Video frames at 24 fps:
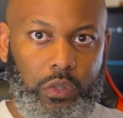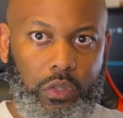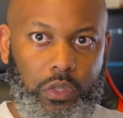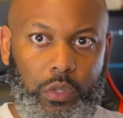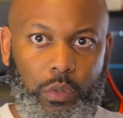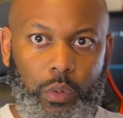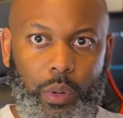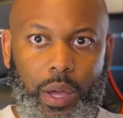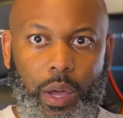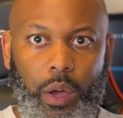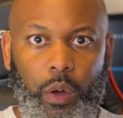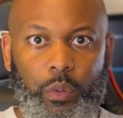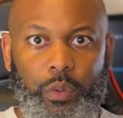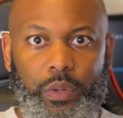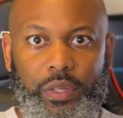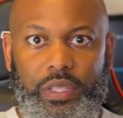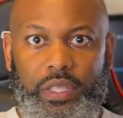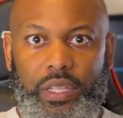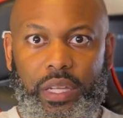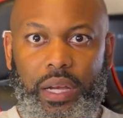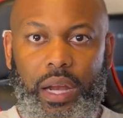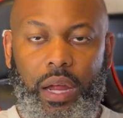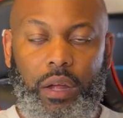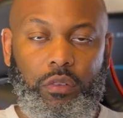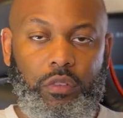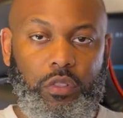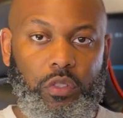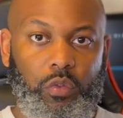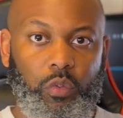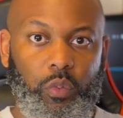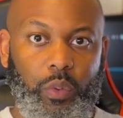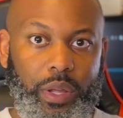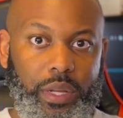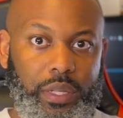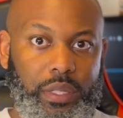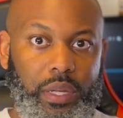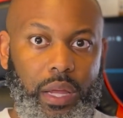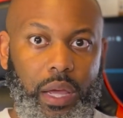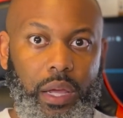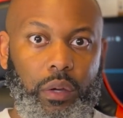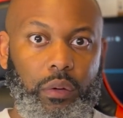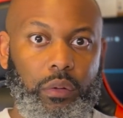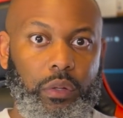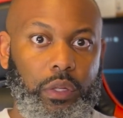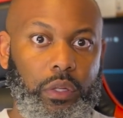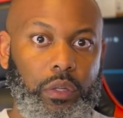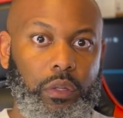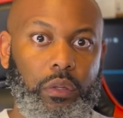So I always said I'll just wait till I
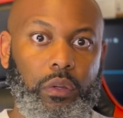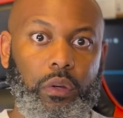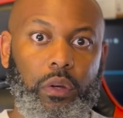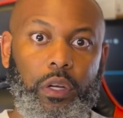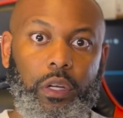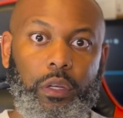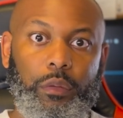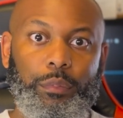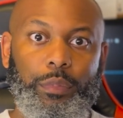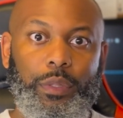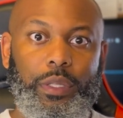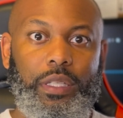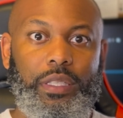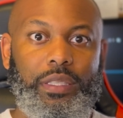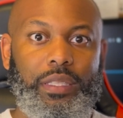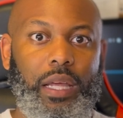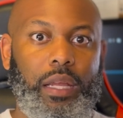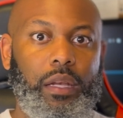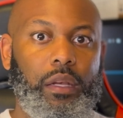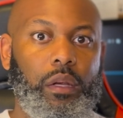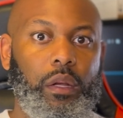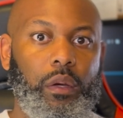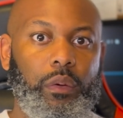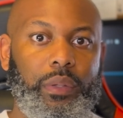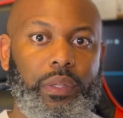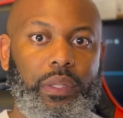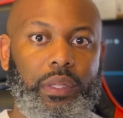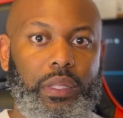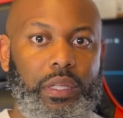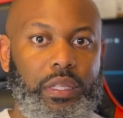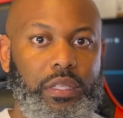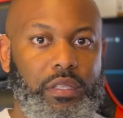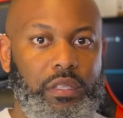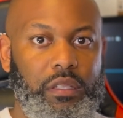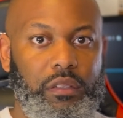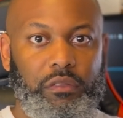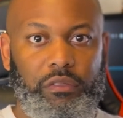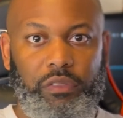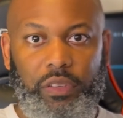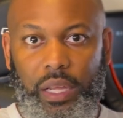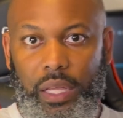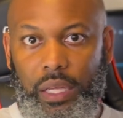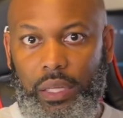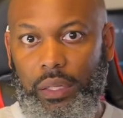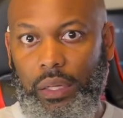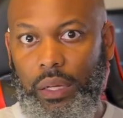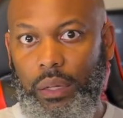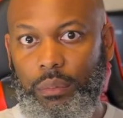go to New York, because I know at least in
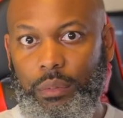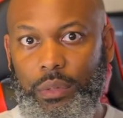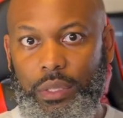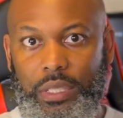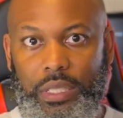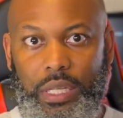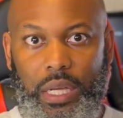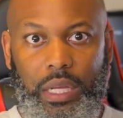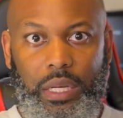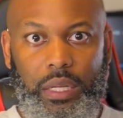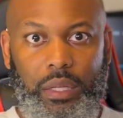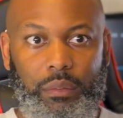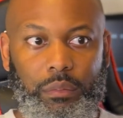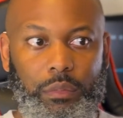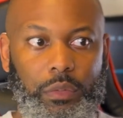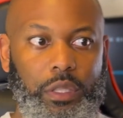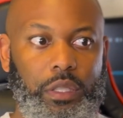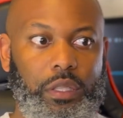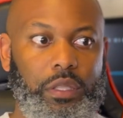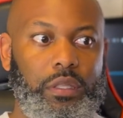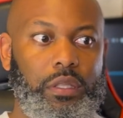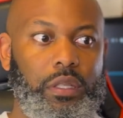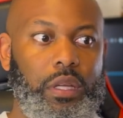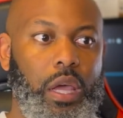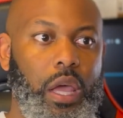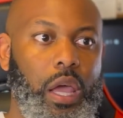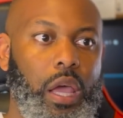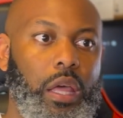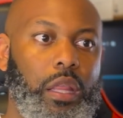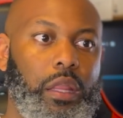Flight Club and Stadium Goods,